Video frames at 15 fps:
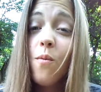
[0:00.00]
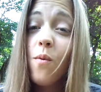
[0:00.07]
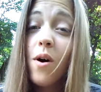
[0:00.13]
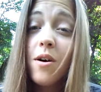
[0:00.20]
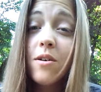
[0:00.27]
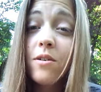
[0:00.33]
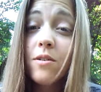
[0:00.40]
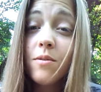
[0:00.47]

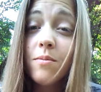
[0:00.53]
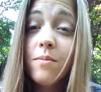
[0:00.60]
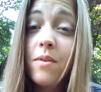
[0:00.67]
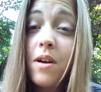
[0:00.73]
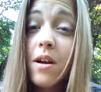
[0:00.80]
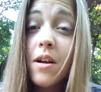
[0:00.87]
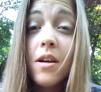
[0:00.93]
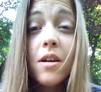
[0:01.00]

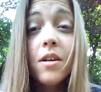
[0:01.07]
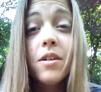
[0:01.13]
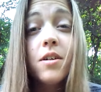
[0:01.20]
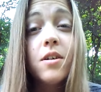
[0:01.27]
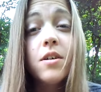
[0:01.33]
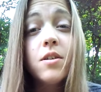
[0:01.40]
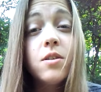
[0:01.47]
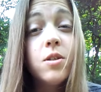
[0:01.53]
welcome
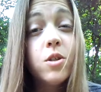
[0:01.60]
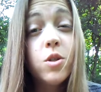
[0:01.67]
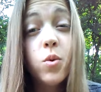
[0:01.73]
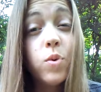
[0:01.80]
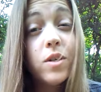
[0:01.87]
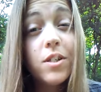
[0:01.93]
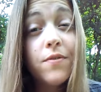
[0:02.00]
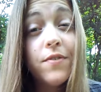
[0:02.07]
to
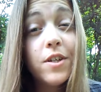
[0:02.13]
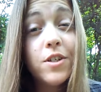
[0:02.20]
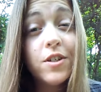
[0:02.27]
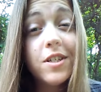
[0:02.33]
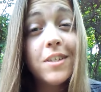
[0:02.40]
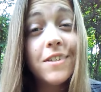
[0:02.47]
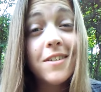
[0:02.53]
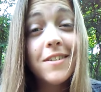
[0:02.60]
Trish
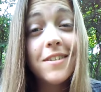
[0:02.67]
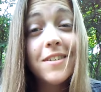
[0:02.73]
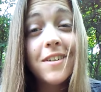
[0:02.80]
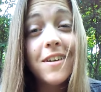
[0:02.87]
Fisherton